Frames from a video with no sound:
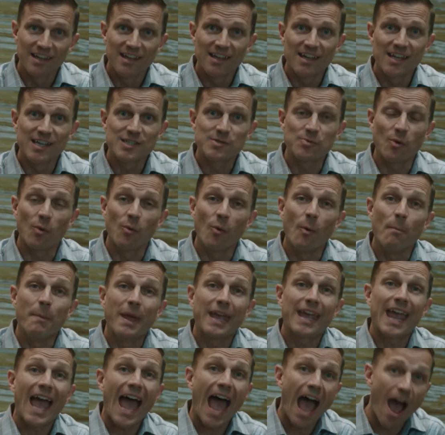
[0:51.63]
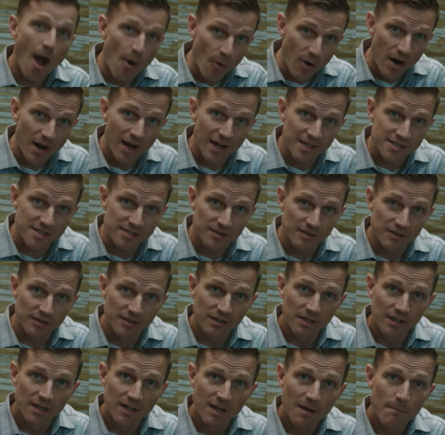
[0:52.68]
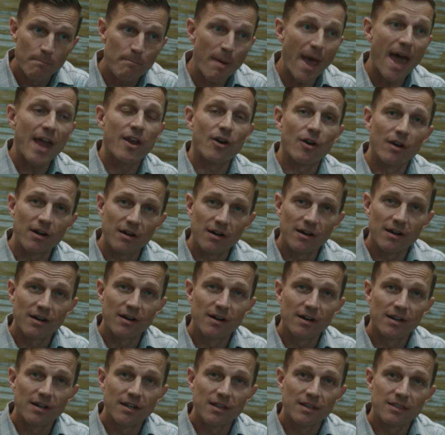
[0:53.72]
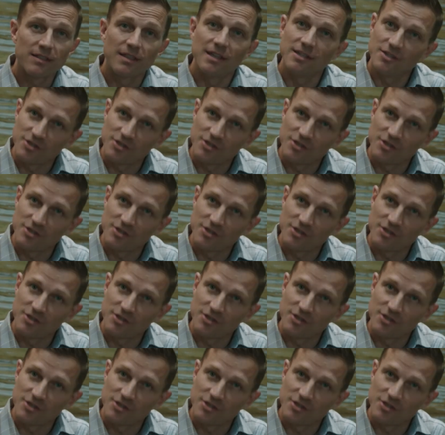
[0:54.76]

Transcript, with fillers: is what will make our hustle better than